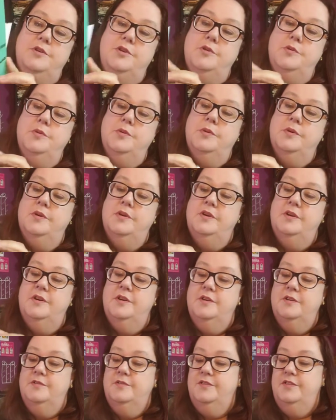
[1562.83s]
you,
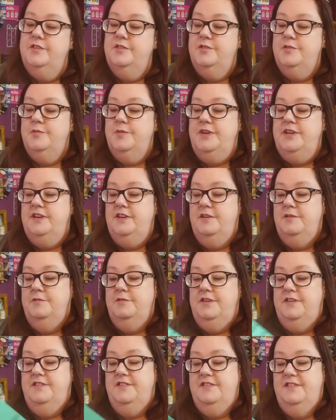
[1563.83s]
with a sweet
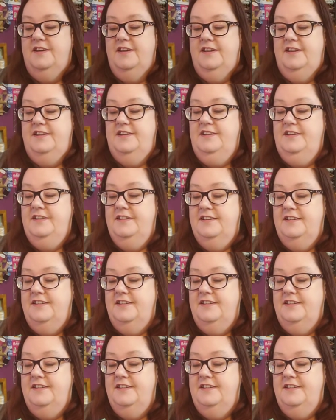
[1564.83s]
note inside,